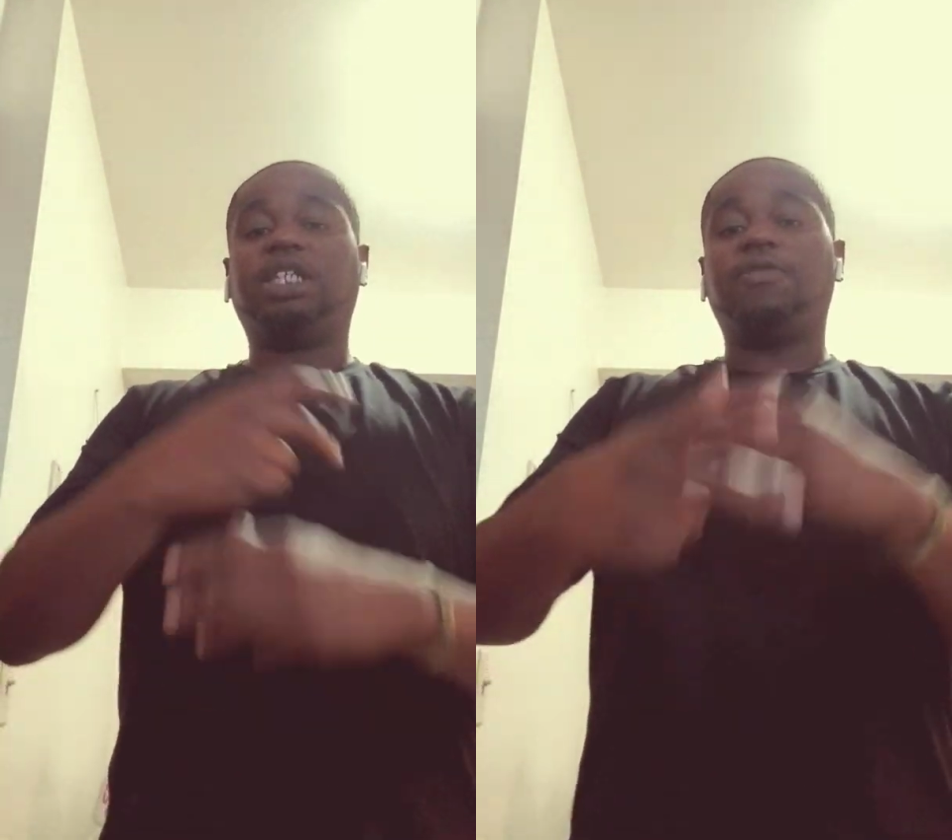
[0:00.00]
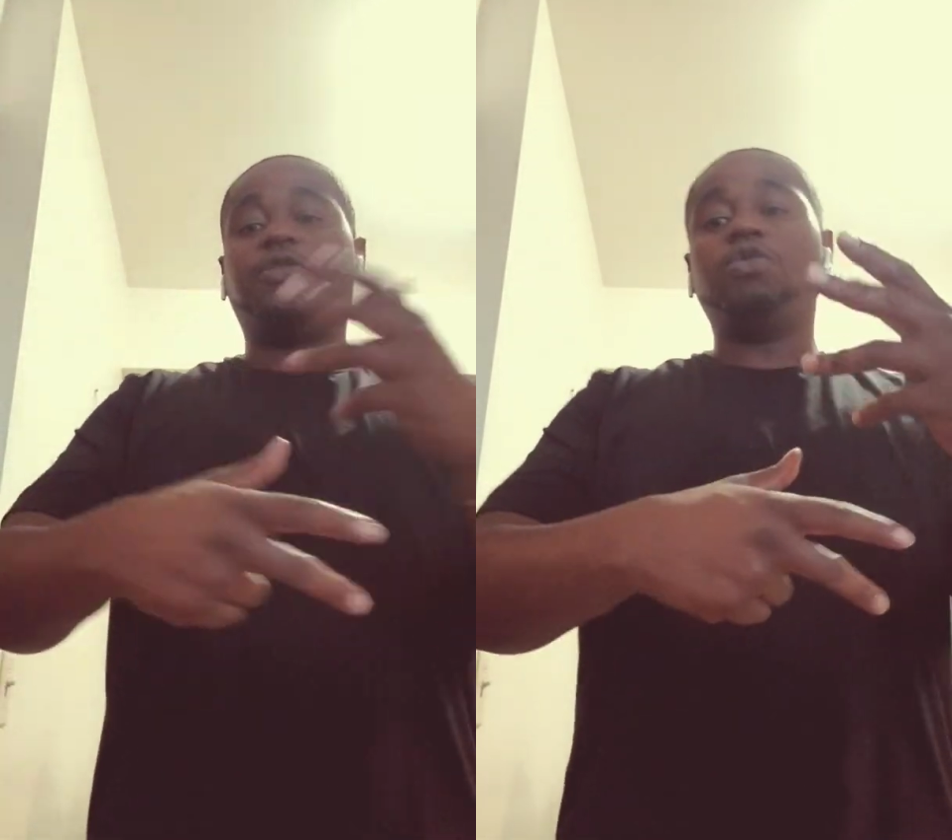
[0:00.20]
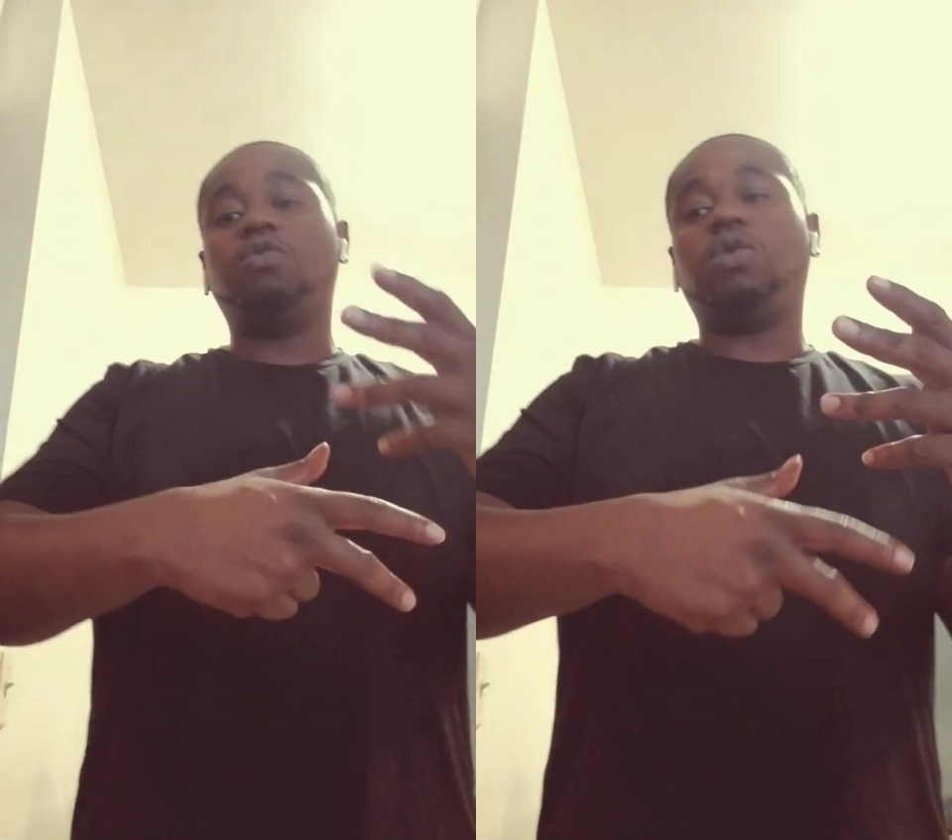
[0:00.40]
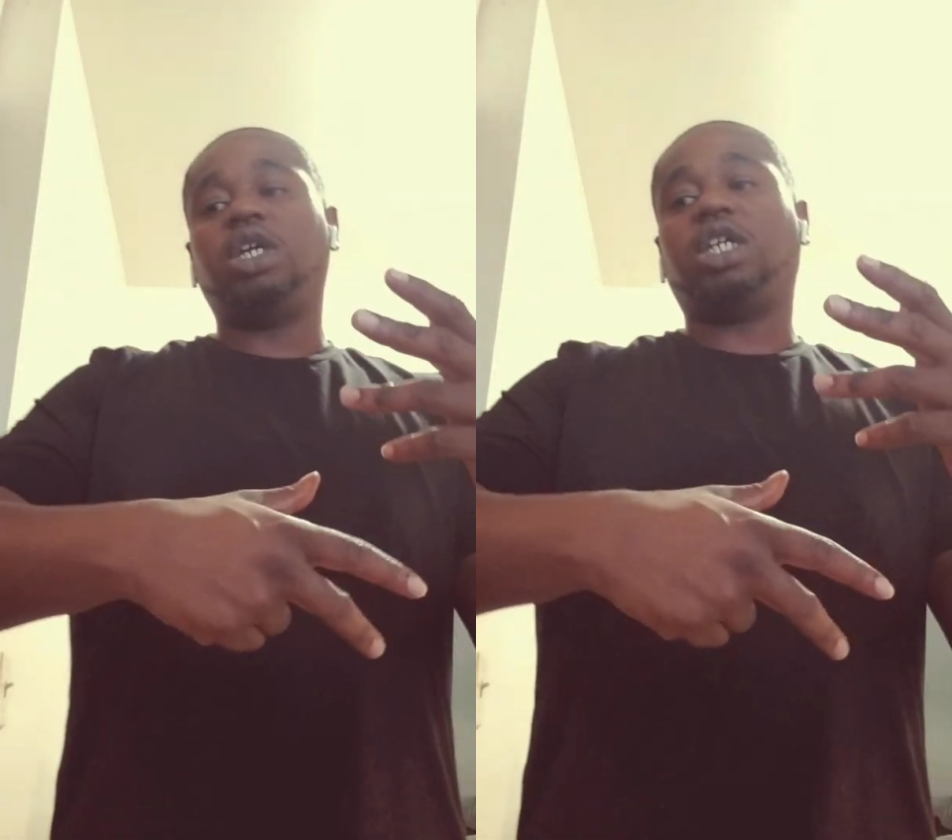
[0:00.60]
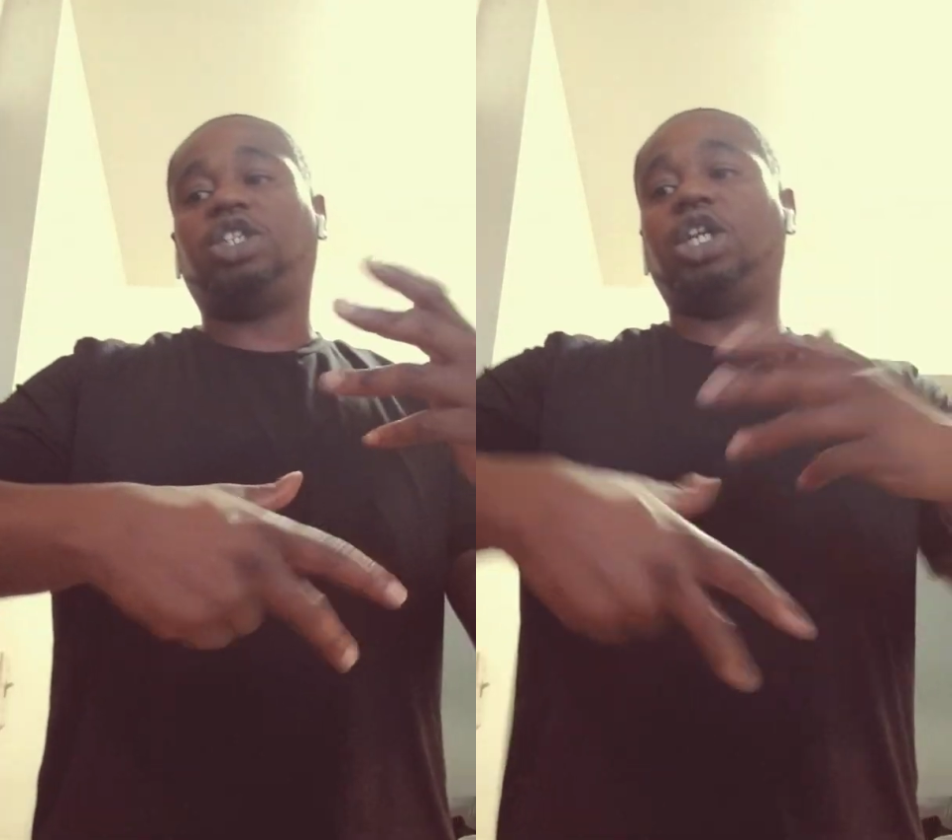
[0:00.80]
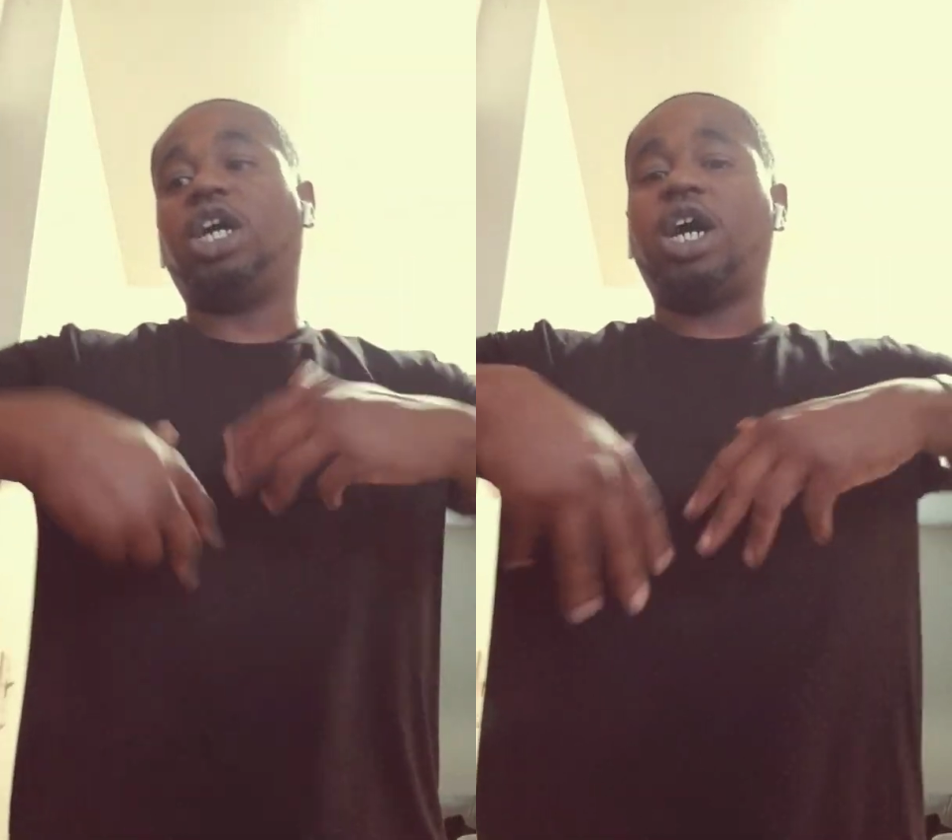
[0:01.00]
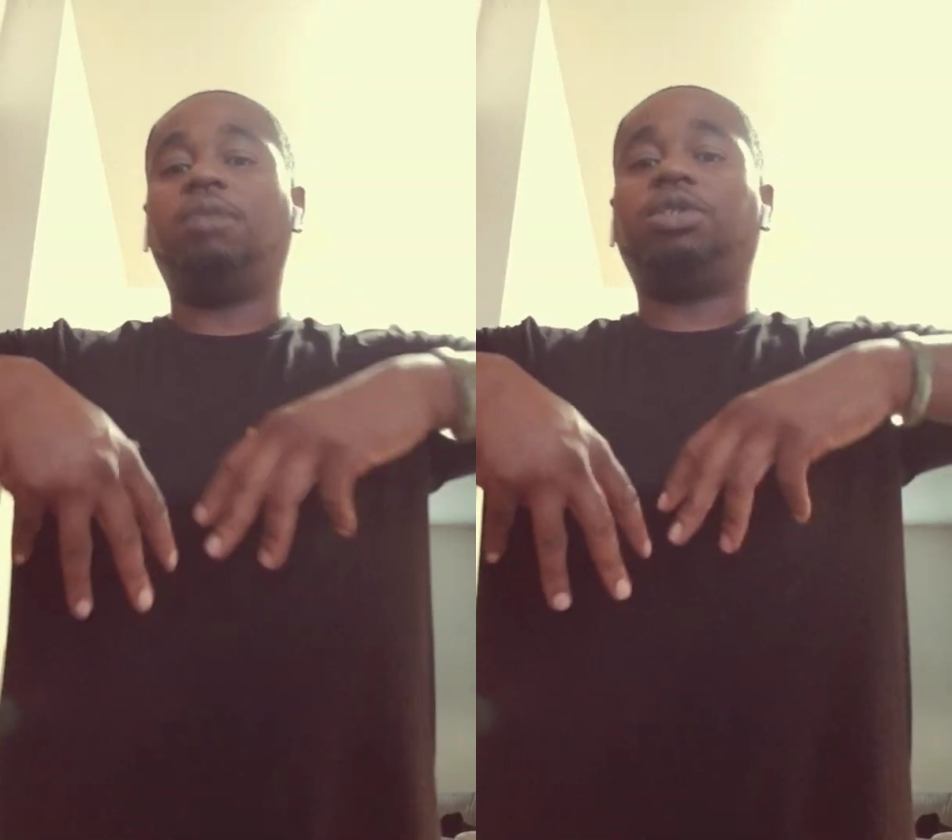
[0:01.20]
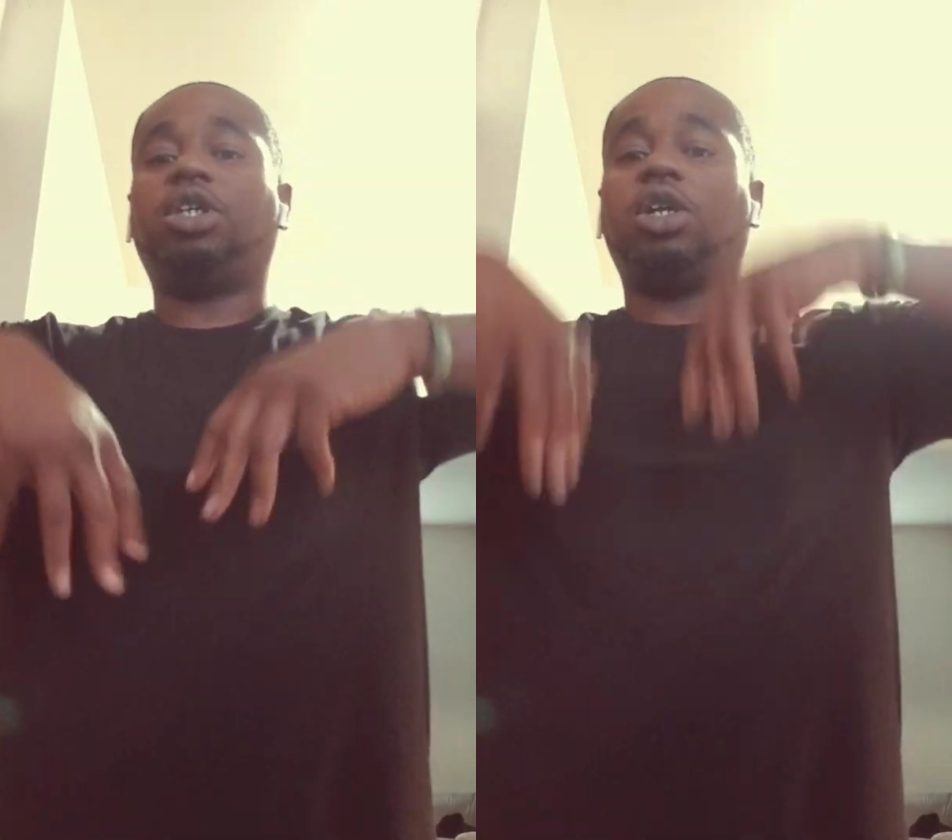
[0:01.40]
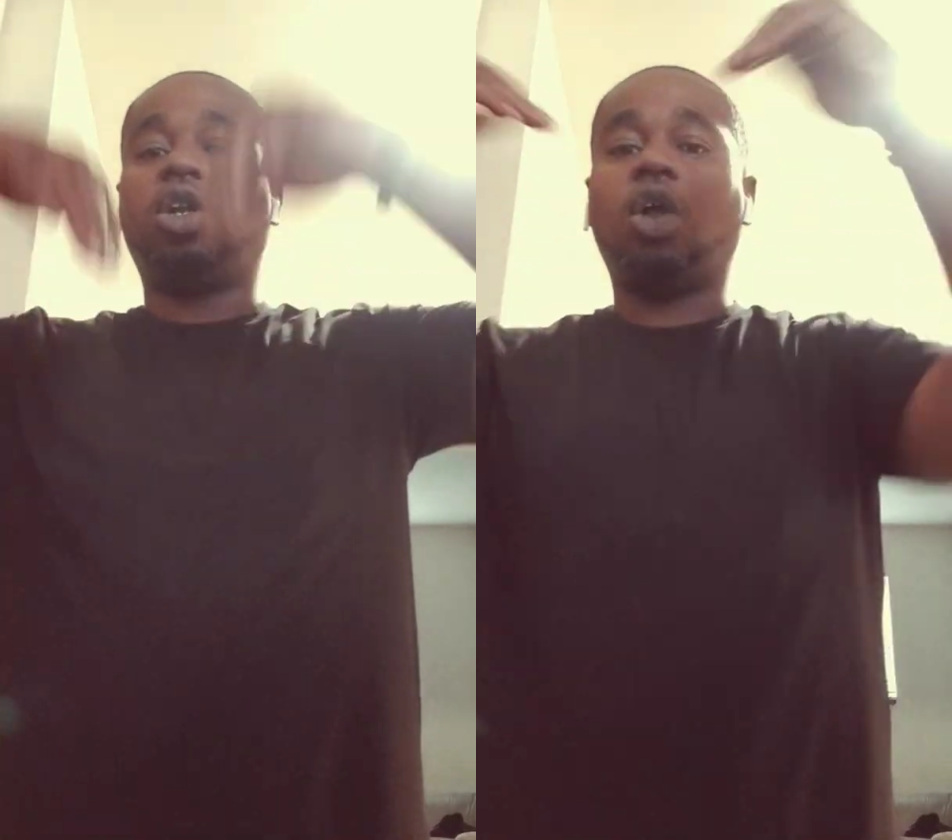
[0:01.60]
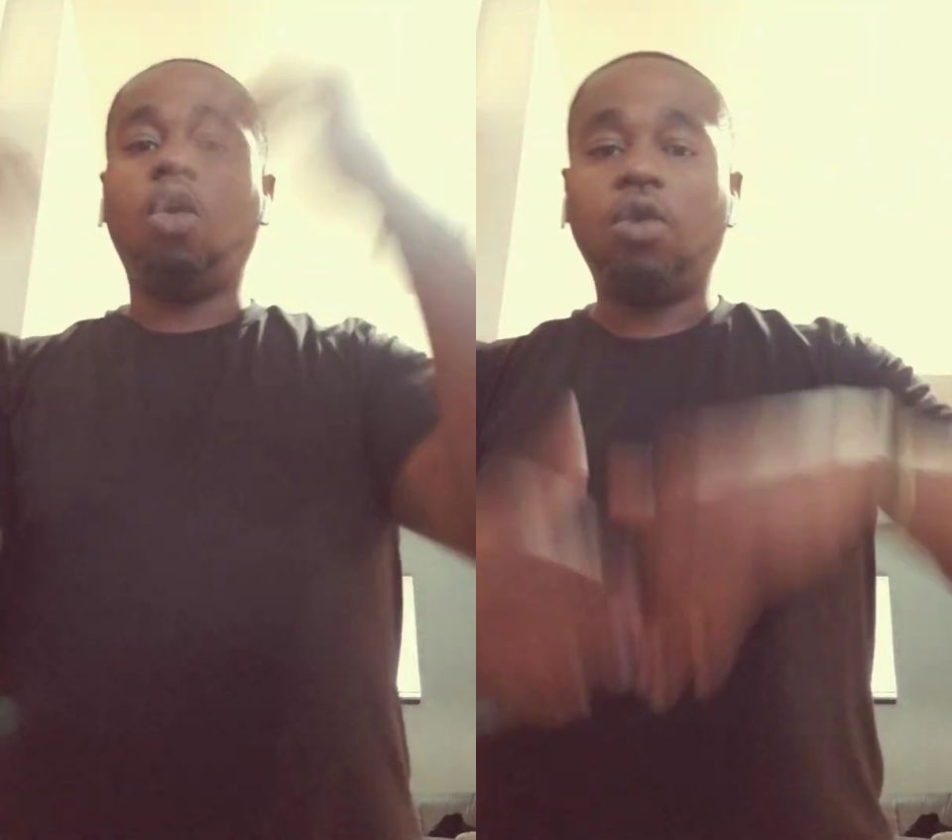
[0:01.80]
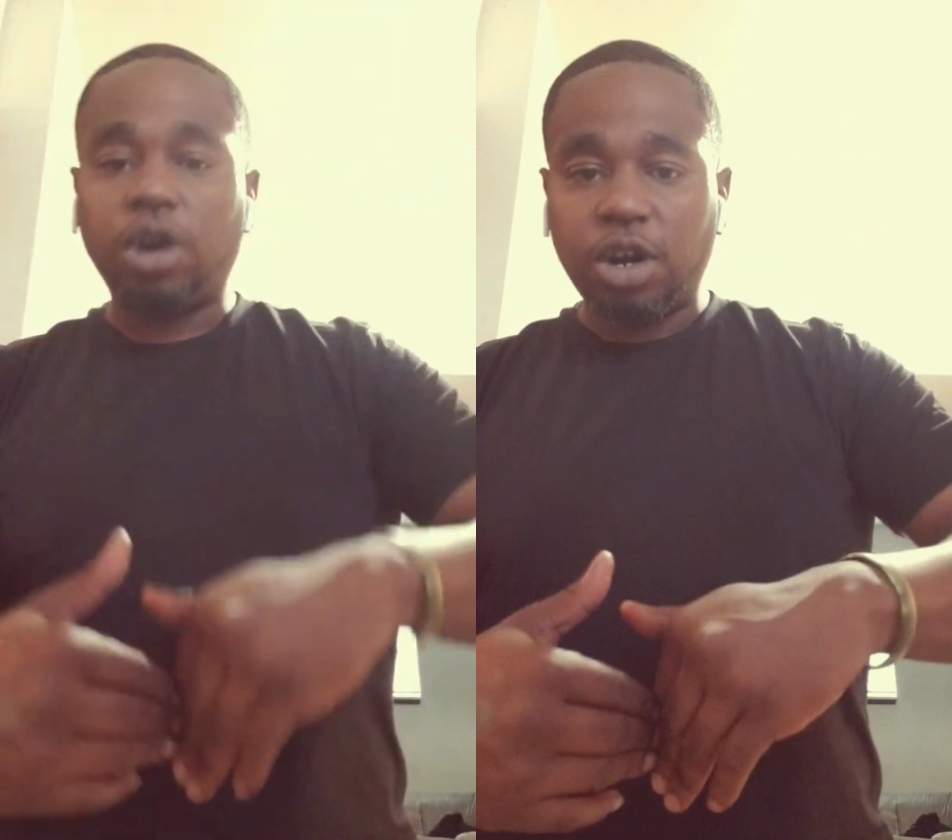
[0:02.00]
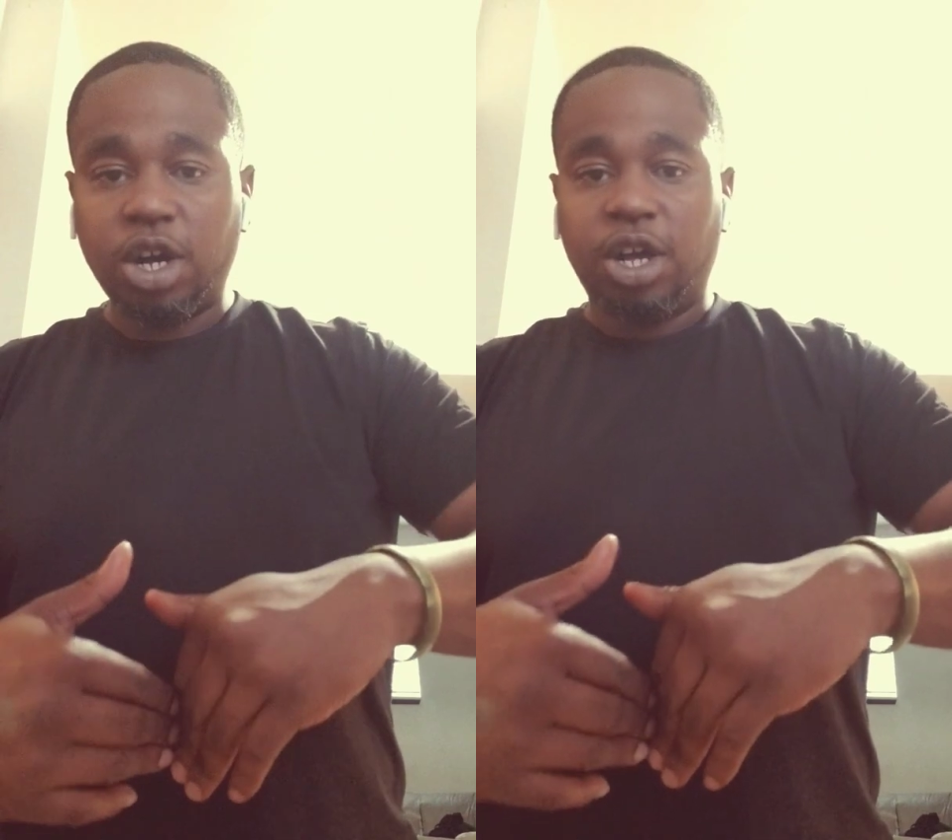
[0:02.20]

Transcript: if you succumb to lower